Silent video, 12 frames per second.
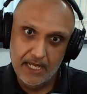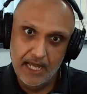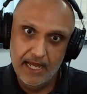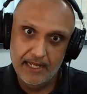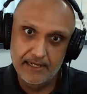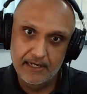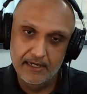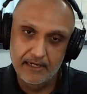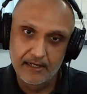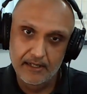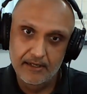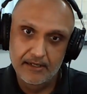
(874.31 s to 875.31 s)
And
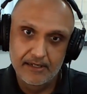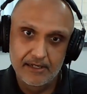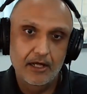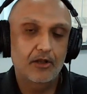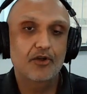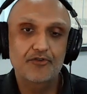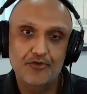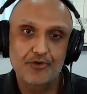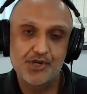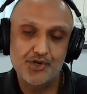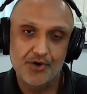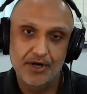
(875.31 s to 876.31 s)
long
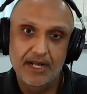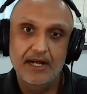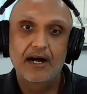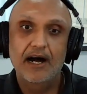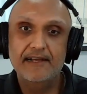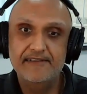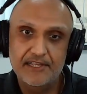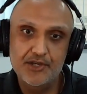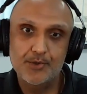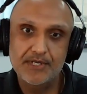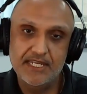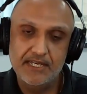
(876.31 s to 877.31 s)
story short, I sent
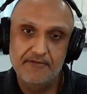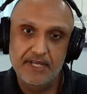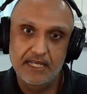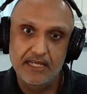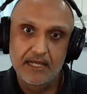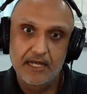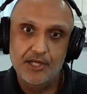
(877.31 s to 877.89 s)
you a CV.